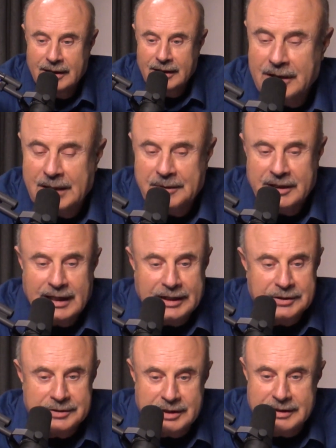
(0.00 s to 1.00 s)
Robin and
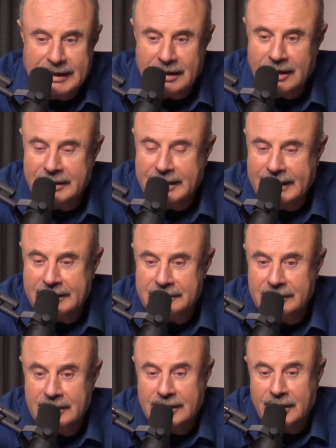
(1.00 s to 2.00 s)
I used to tell our
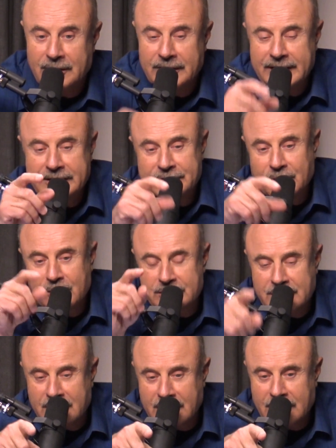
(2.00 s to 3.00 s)
kids, look, this door
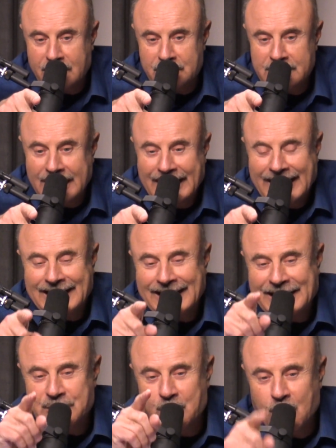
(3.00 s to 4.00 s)
is closed
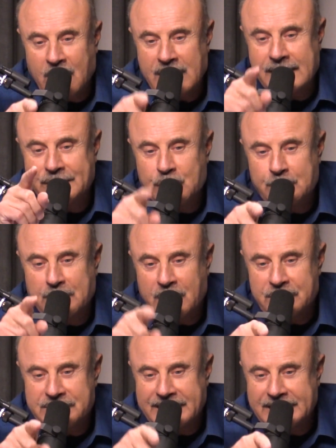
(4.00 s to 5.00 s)
unless one of you
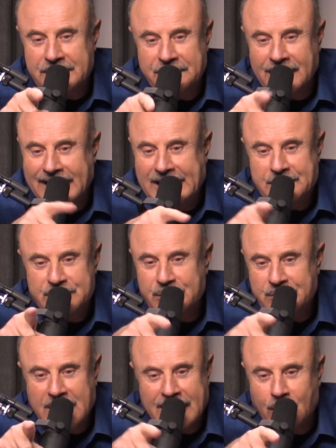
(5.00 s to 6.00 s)
burst into flames.
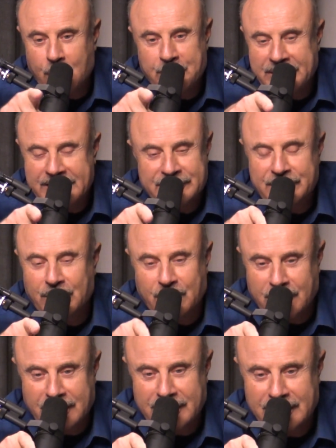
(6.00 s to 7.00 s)
Do not open this
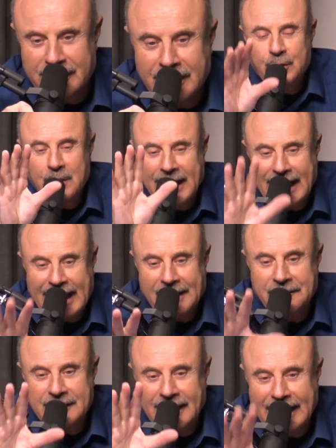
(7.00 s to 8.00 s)
door. You
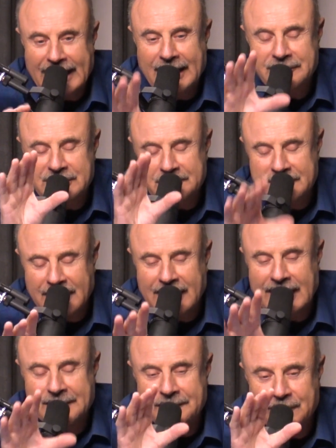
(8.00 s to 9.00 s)
have to have some
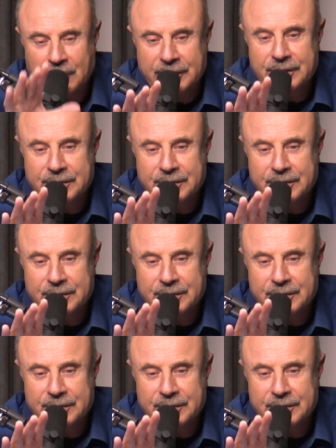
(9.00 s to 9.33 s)
time for